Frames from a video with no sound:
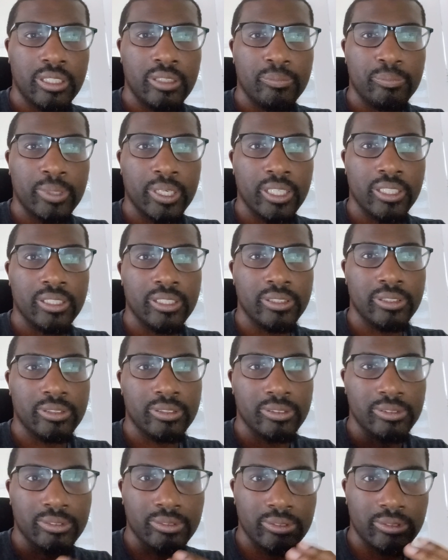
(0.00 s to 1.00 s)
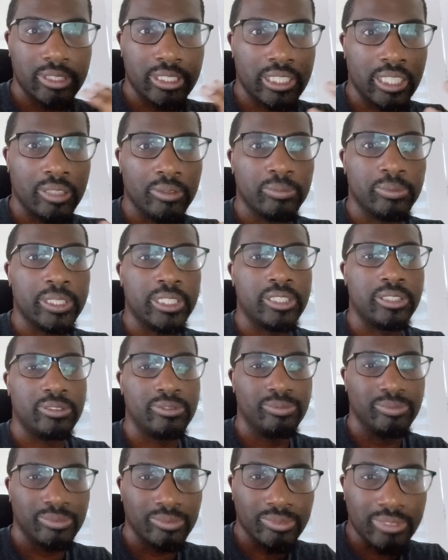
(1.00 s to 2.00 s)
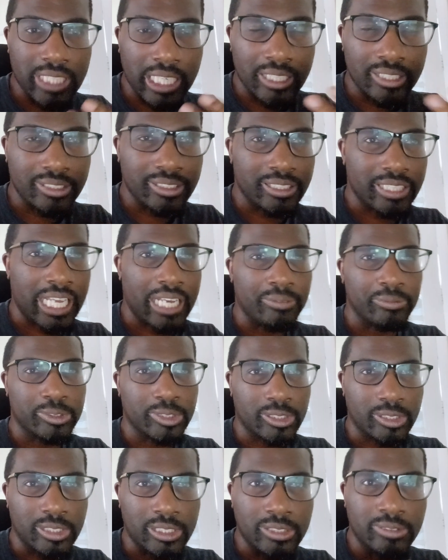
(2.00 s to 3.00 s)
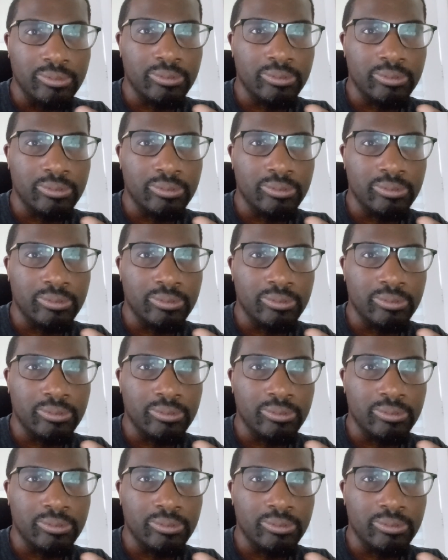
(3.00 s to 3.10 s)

but that was